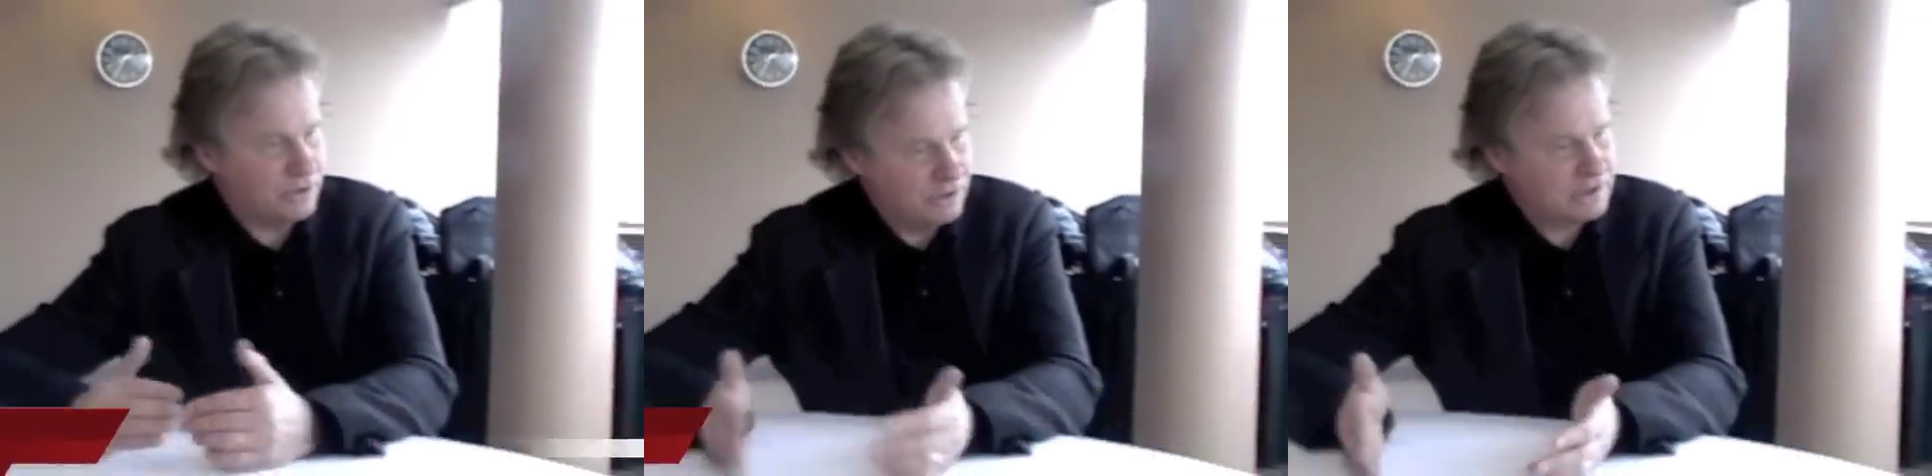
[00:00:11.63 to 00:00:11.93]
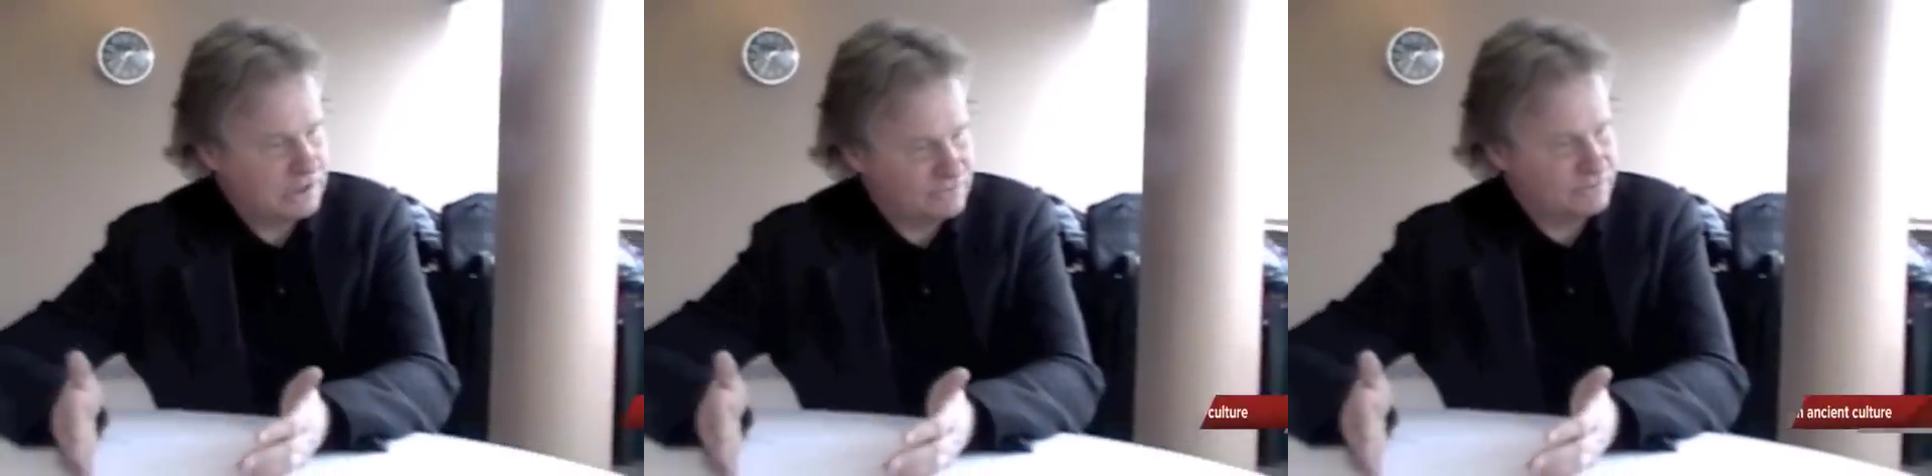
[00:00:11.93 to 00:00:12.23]
all
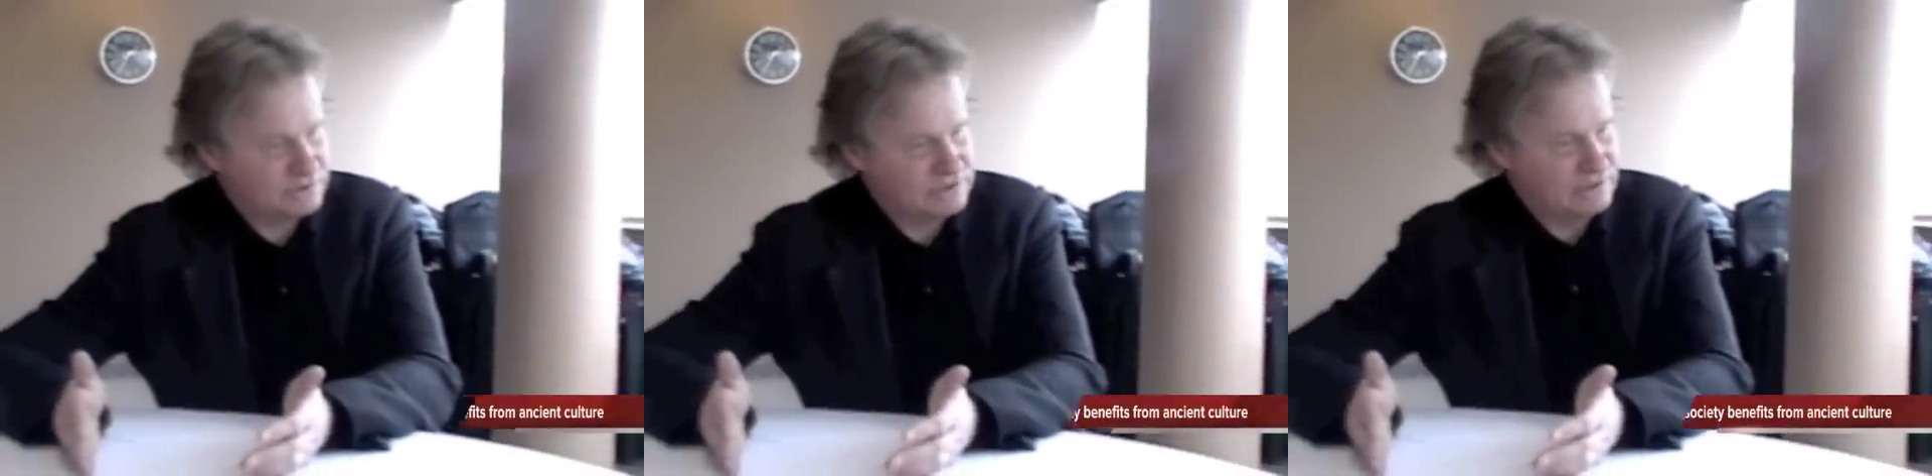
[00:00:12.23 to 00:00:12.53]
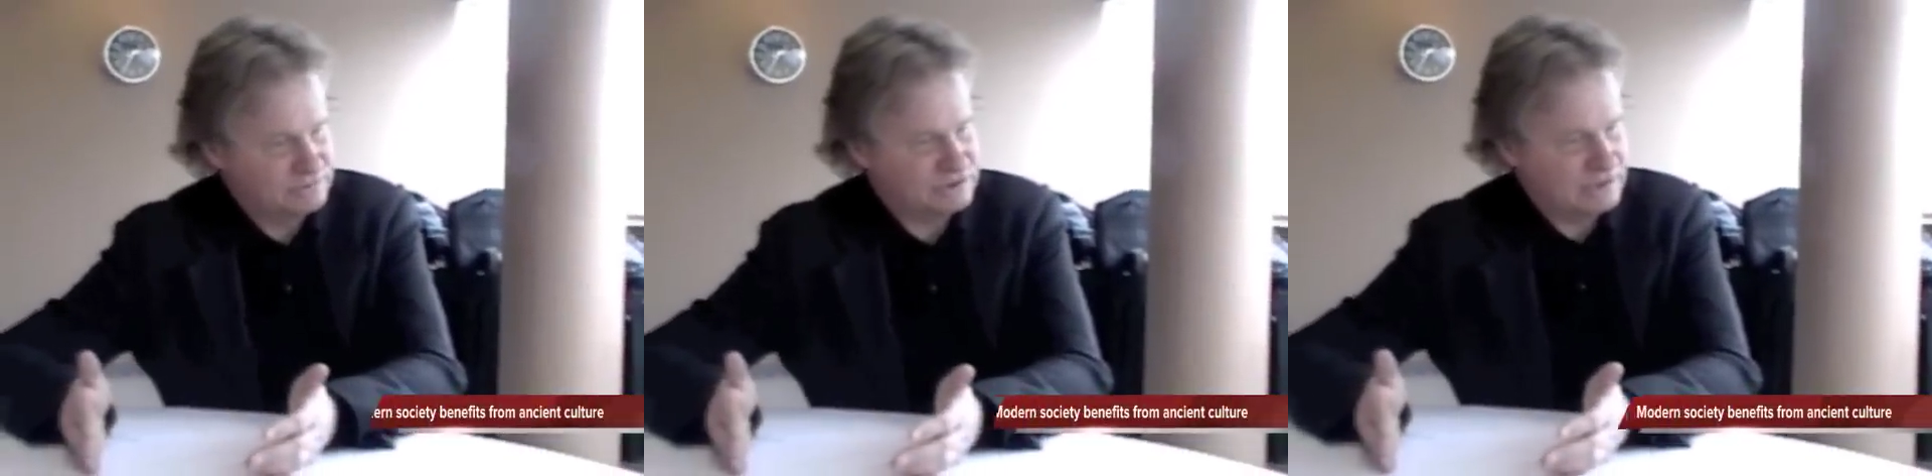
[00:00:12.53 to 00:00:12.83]
cut from the
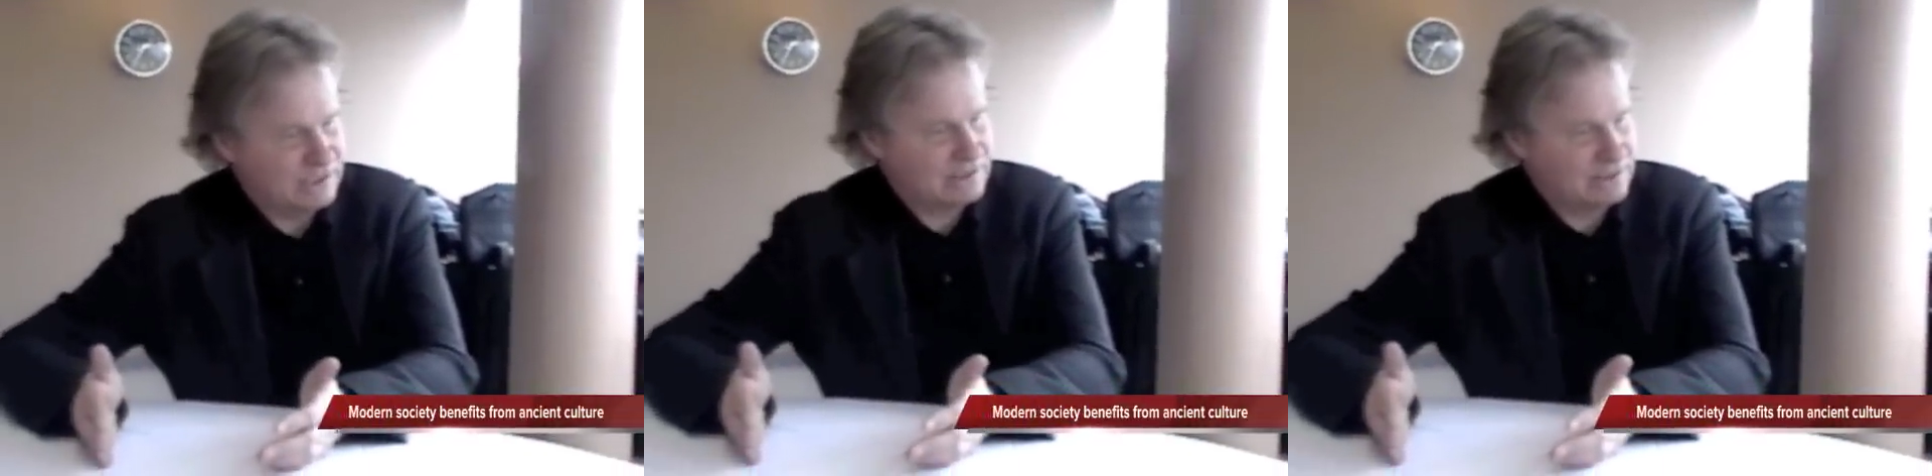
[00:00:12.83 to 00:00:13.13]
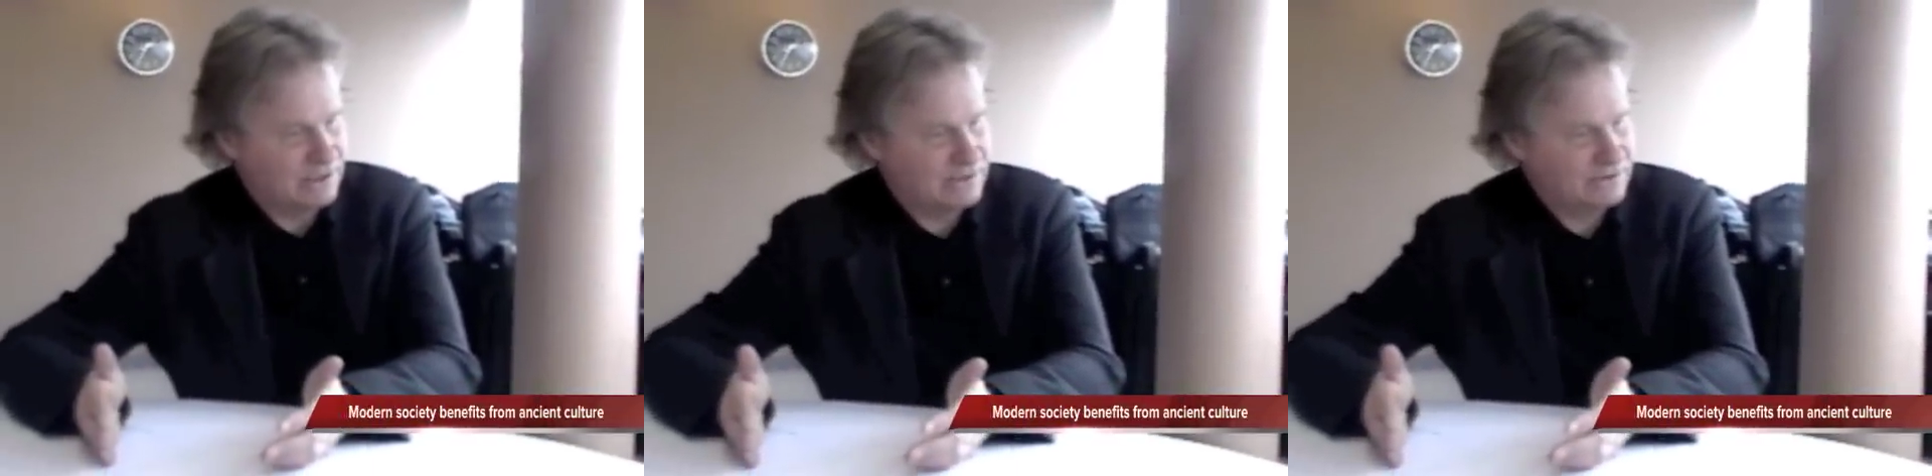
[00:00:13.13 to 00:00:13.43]
same genetic
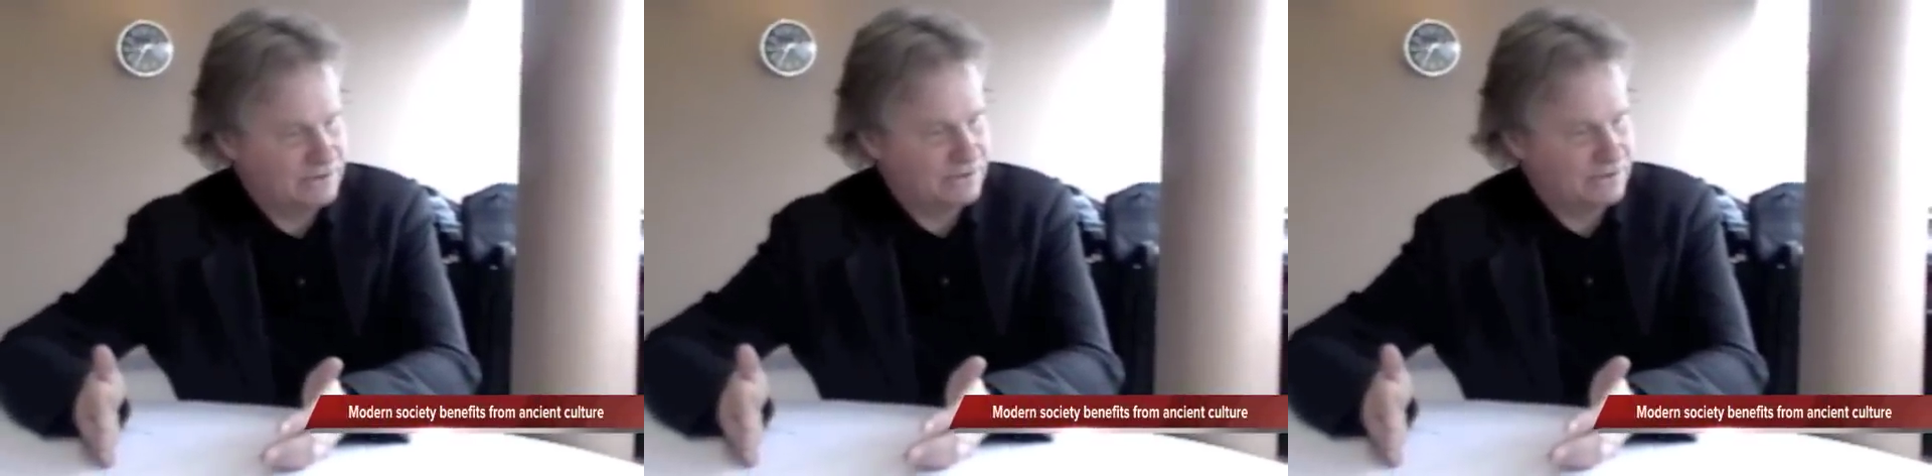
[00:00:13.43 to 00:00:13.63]
cloth.